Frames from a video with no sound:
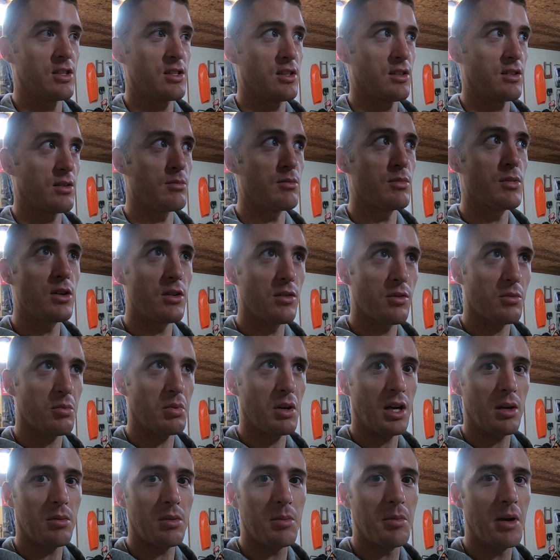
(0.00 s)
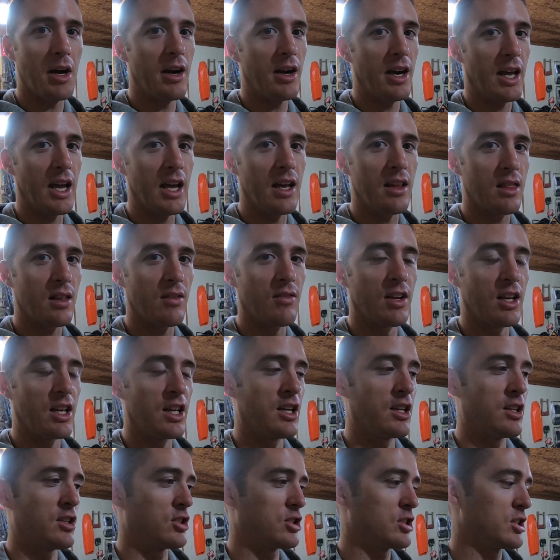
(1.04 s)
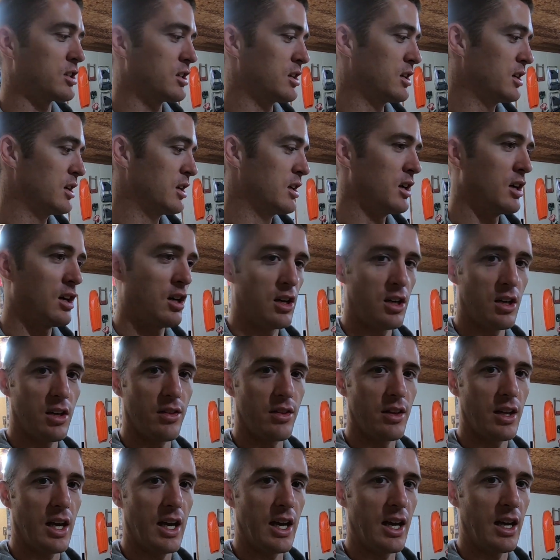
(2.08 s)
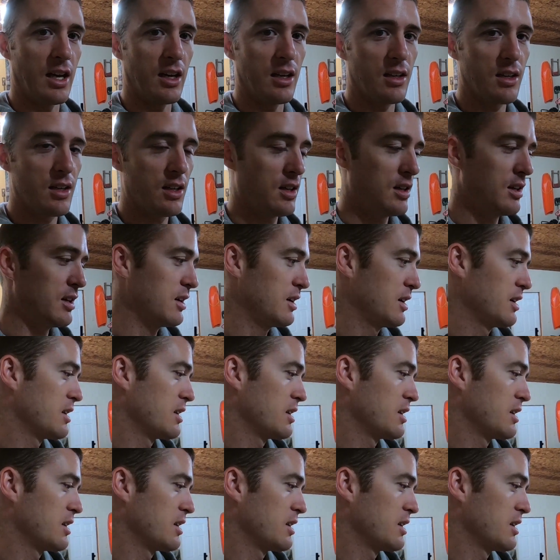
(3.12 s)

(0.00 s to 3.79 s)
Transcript: So it moved probably about 1/8 of an inch on the end.